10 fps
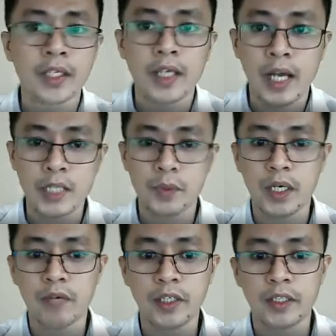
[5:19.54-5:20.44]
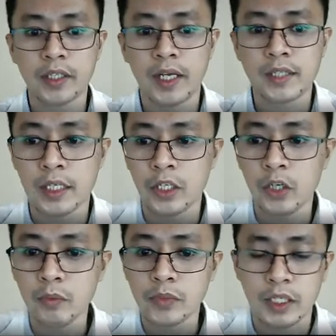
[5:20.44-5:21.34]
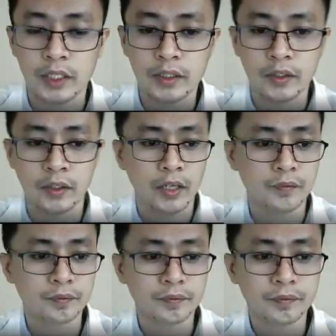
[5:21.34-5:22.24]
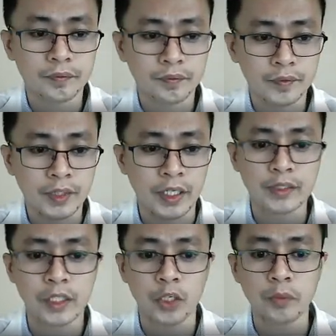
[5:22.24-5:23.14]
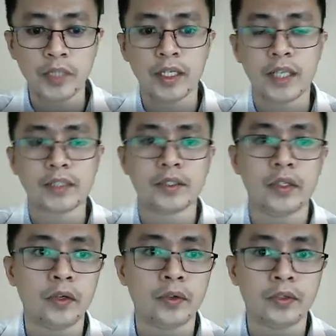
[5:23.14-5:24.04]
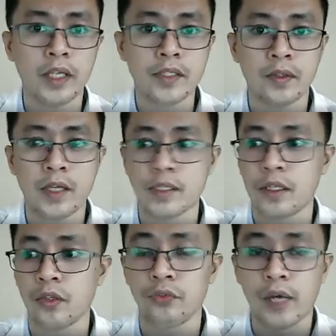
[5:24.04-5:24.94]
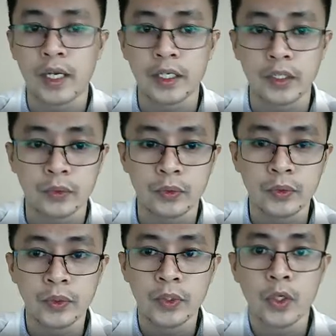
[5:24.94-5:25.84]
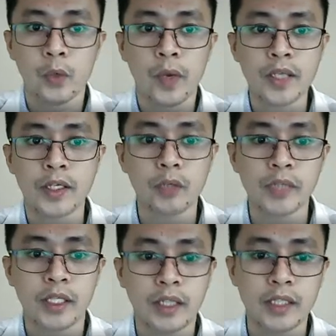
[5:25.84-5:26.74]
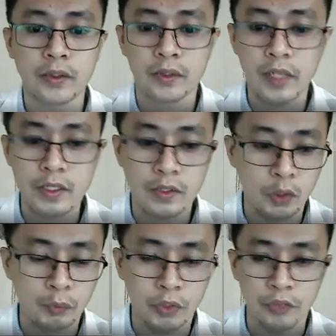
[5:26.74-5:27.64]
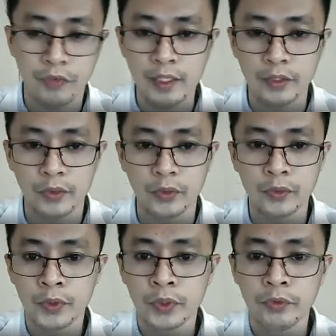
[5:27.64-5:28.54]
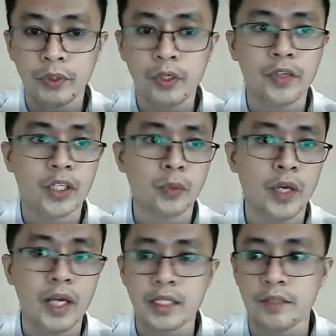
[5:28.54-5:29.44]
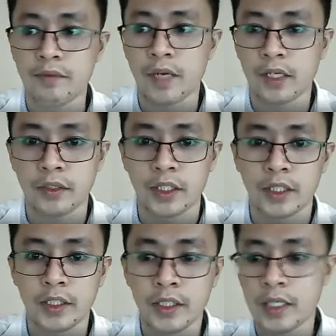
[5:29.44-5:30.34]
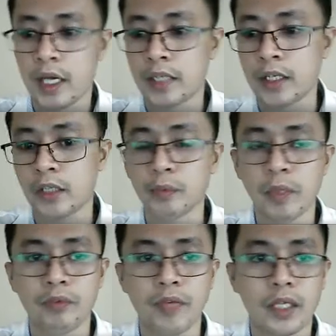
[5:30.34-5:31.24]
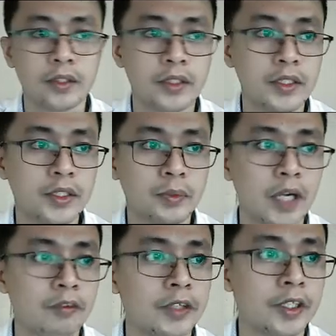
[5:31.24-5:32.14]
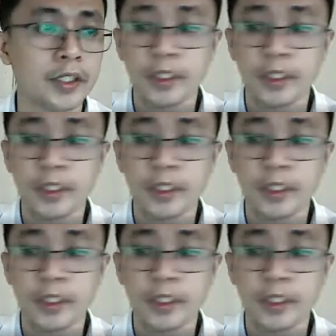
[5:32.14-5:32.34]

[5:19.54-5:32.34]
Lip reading: as we have learned class, an object, or yes, an object class contains only a single value. Once an object class contains two or more value, we call that one as vector. And then group of vectors, we have here